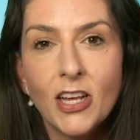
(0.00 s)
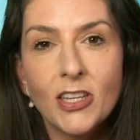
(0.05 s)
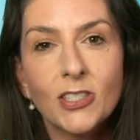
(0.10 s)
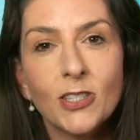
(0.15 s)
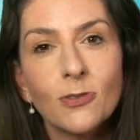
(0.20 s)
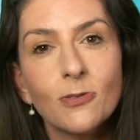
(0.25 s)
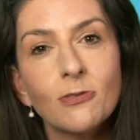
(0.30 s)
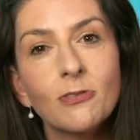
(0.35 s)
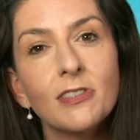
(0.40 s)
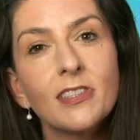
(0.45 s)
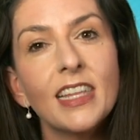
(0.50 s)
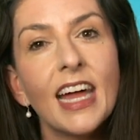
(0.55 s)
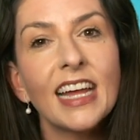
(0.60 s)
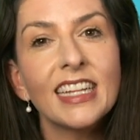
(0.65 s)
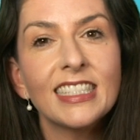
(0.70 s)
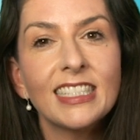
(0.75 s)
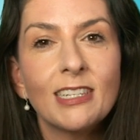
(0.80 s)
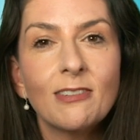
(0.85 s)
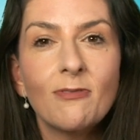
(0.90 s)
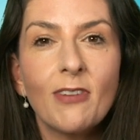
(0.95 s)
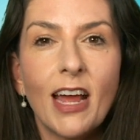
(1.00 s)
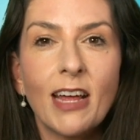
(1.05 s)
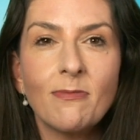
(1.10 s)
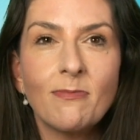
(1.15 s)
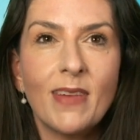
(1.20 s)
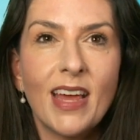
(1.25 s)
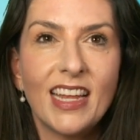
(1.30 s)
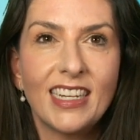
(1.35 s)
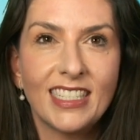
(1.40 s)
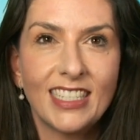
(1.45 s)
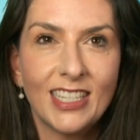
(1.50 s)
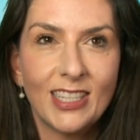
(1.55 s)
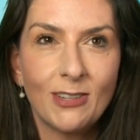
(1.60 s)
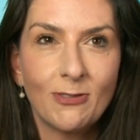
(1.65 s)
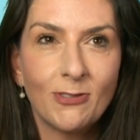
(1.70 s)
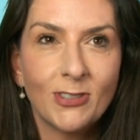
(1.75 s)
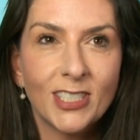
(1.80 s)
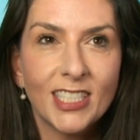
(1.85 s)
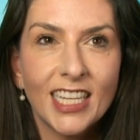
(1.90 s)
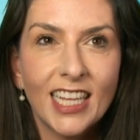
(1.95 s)
So let's invite men to
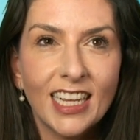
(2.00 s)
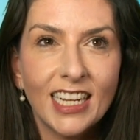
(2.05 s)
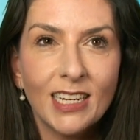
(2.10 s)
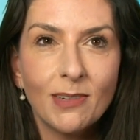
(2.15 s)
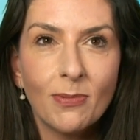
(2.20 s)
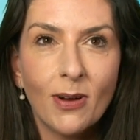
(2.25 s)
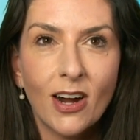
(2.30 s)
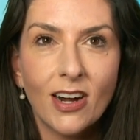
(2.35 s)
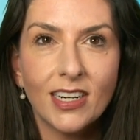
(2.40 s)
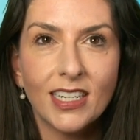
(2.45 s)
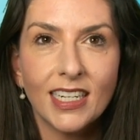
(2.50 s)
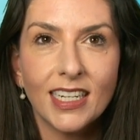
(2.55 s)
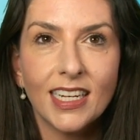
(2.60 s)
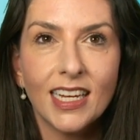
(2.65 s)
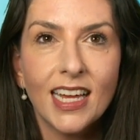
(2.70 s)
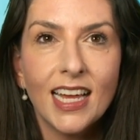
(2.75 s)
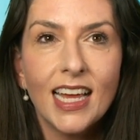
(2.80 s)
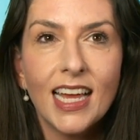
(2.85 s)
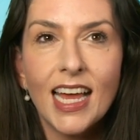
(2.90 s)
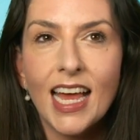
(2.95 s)
the fertility party.